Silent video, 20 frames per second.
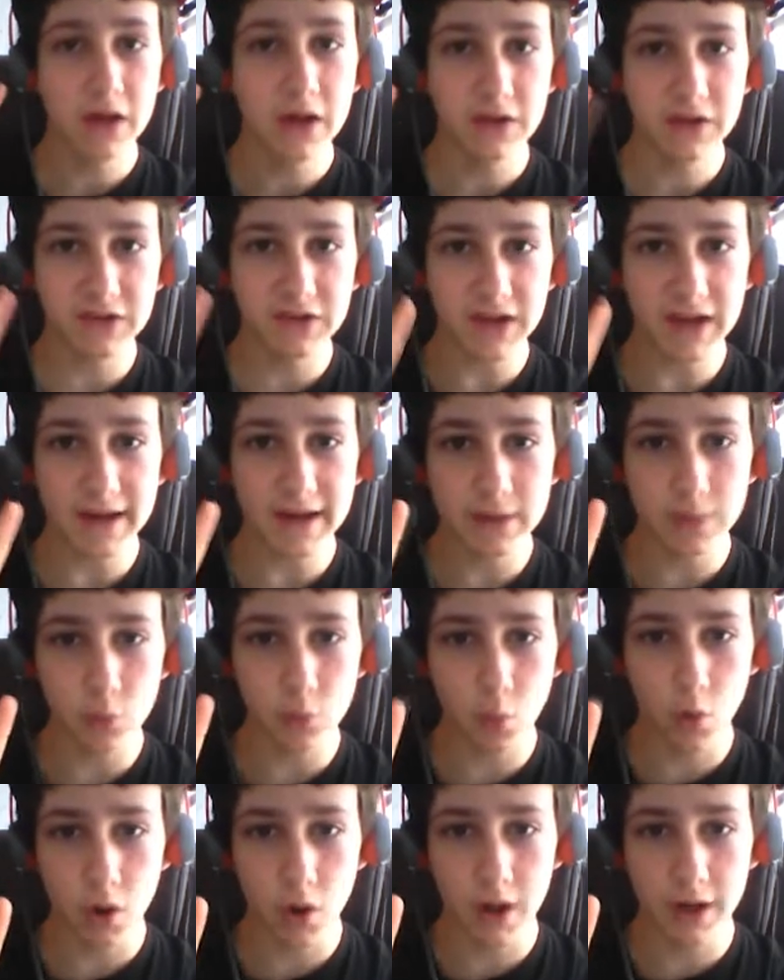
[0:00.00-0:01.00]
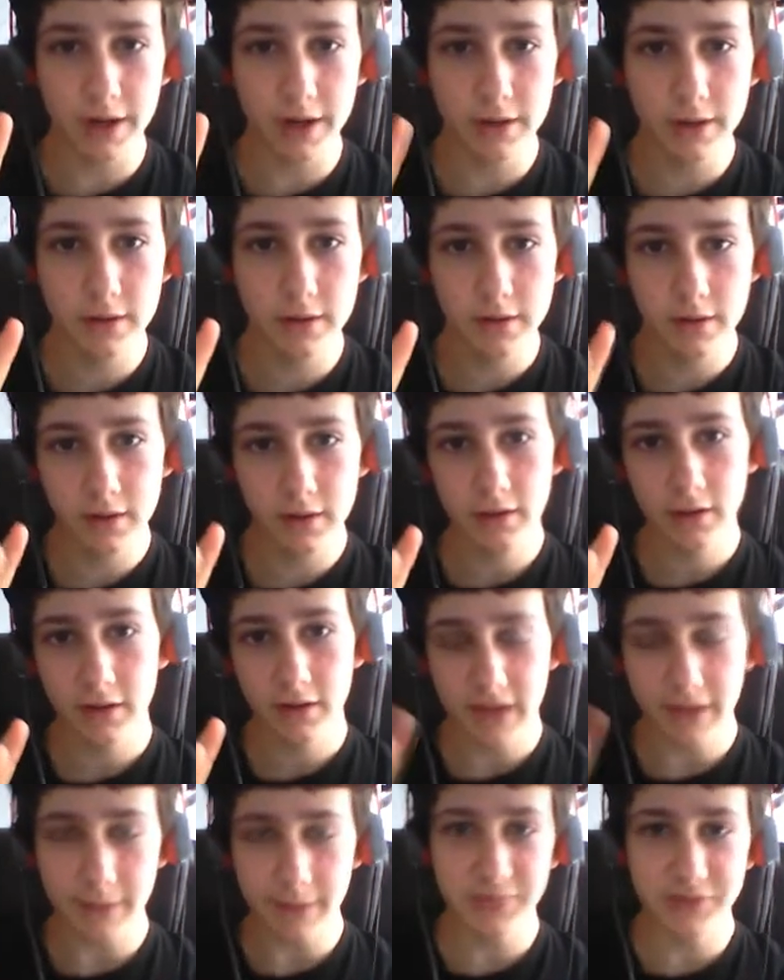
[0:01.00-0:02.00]
Second one,
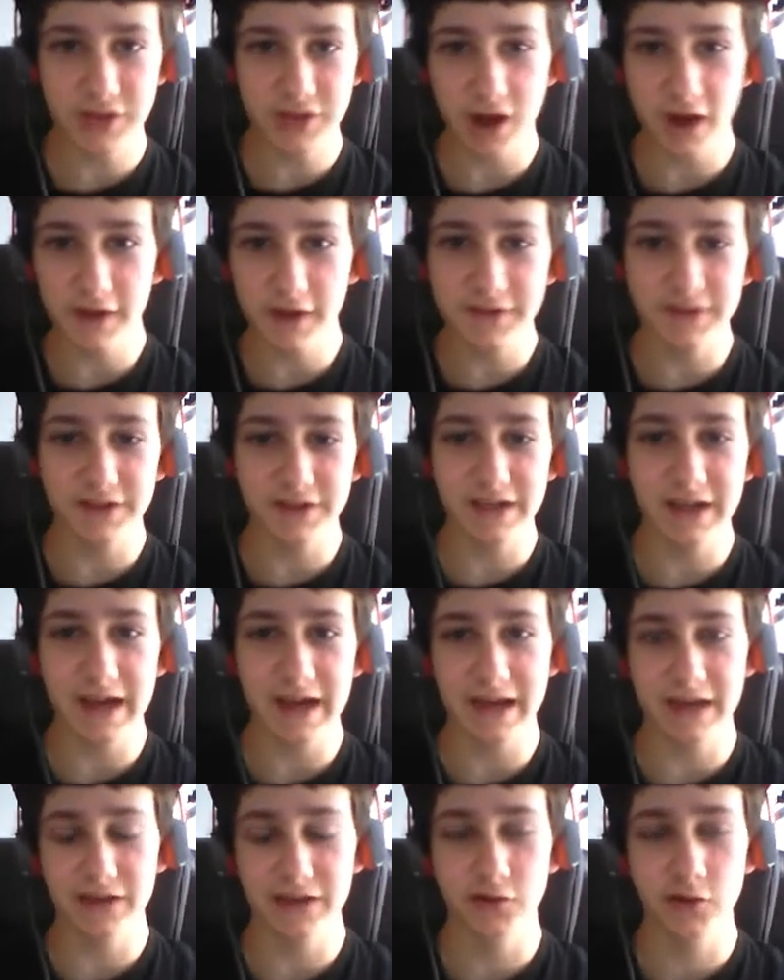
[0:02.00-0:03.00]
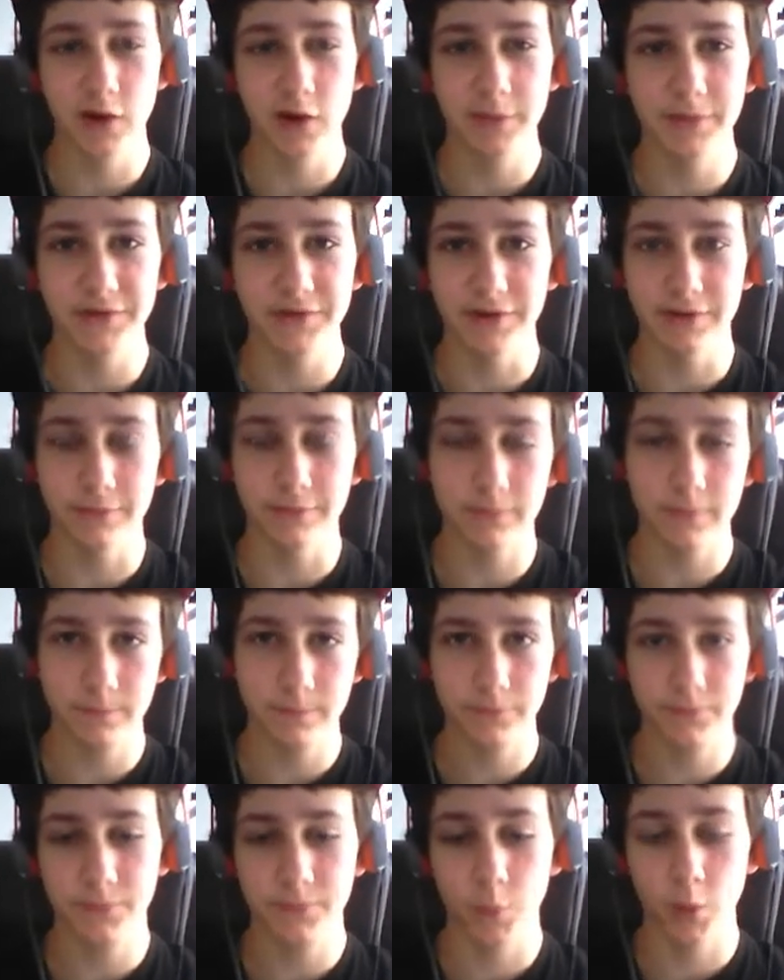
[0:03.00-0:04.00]
kept constantly getting interrupted and
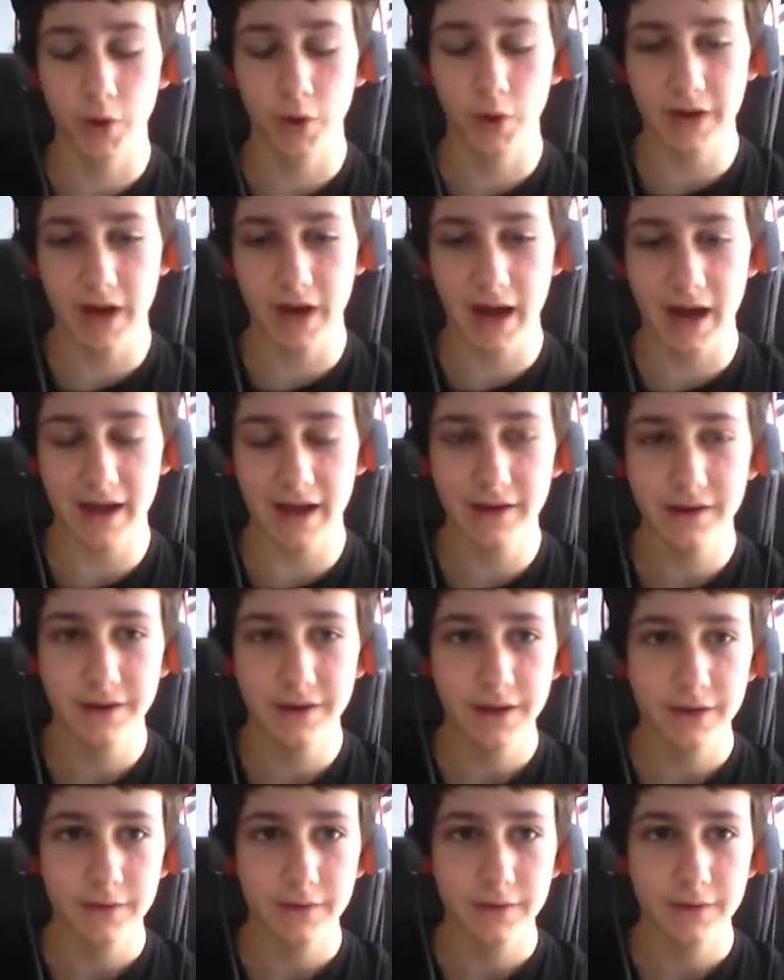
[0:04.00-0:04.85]
whatnot.